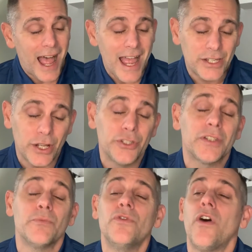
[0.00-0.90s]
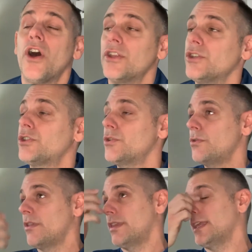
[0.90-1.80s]
I shall just move on
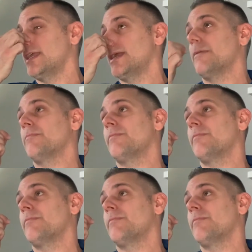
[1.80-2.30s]
to the